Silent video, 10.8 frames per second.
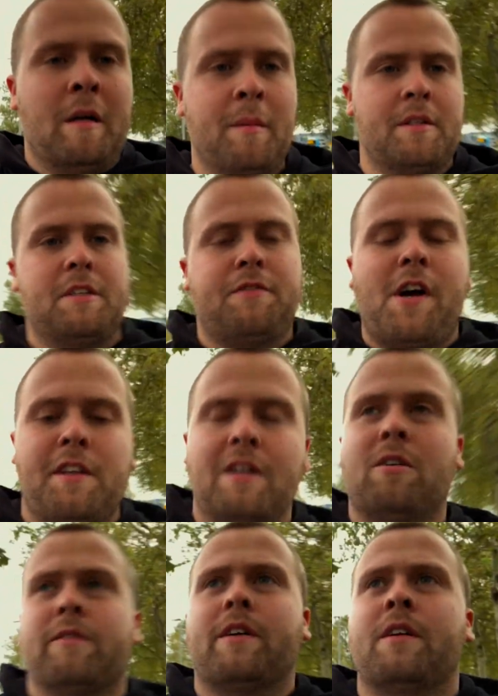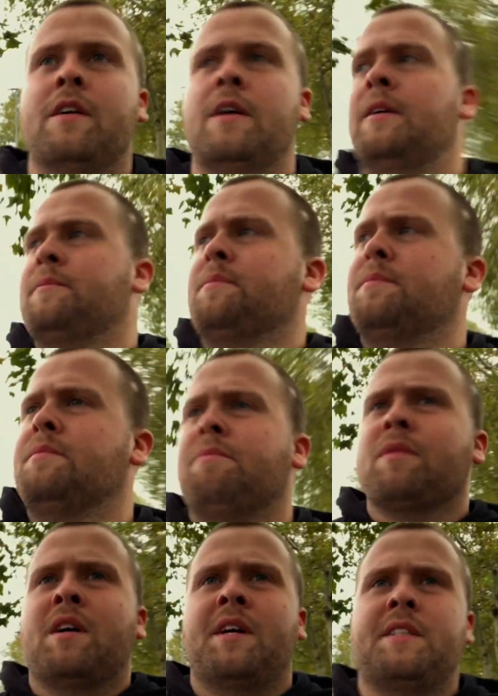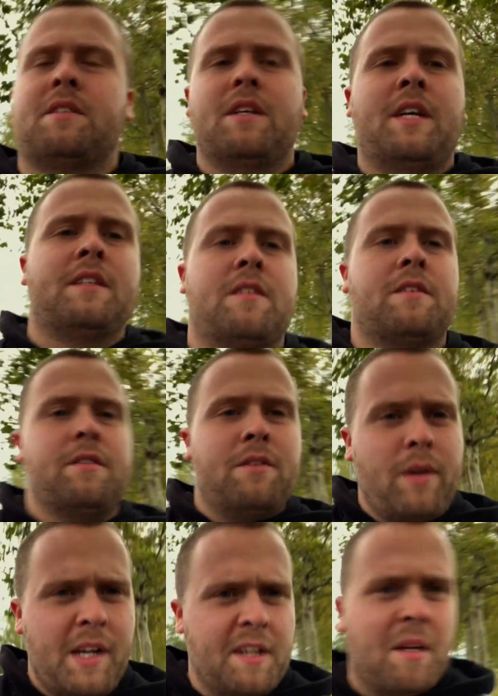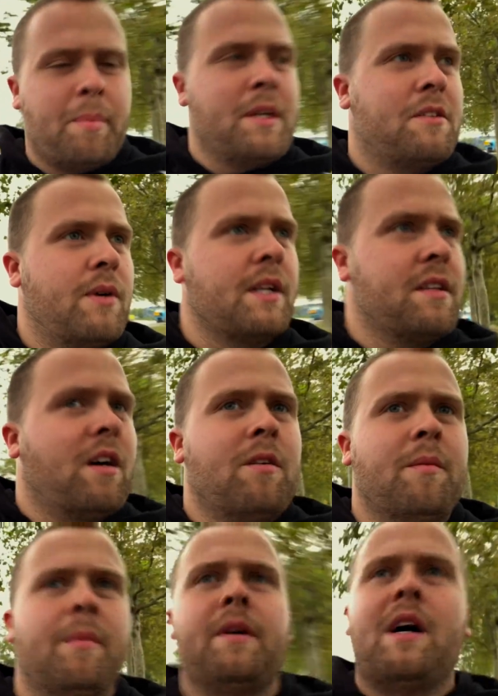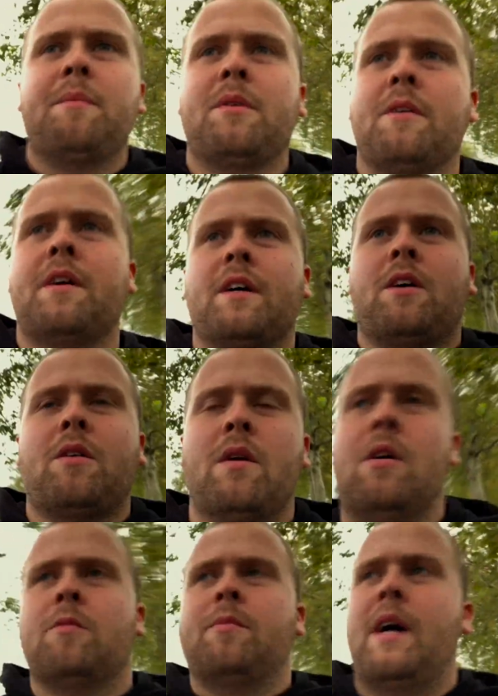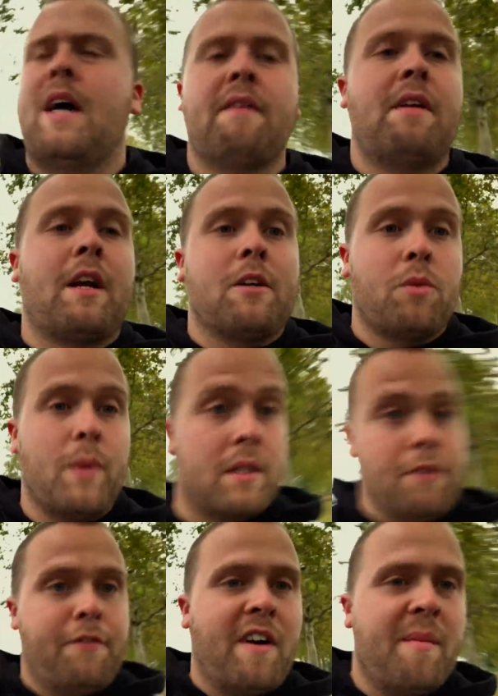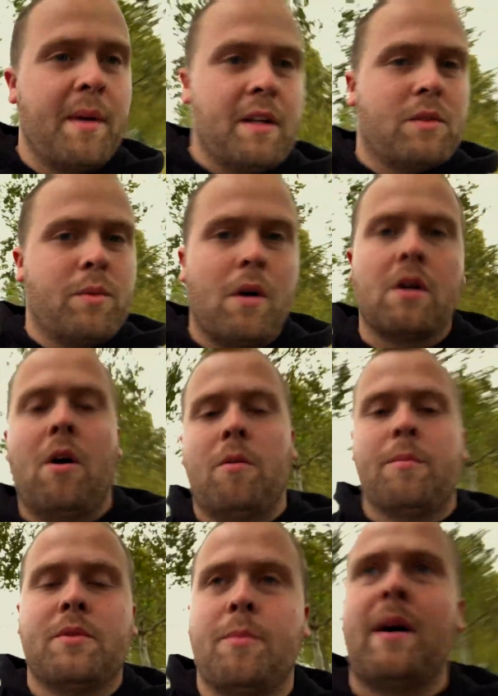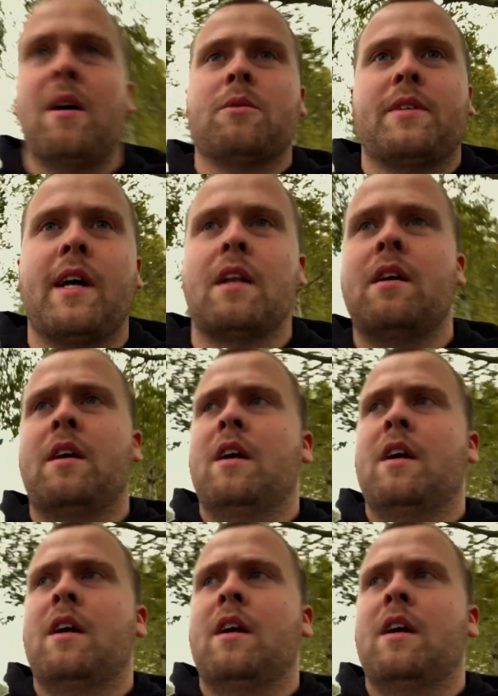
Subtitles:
But it's finally over. It's raining a bit right now, but I'm gonna go home. I have like a 25 minutes walk home to my hotel.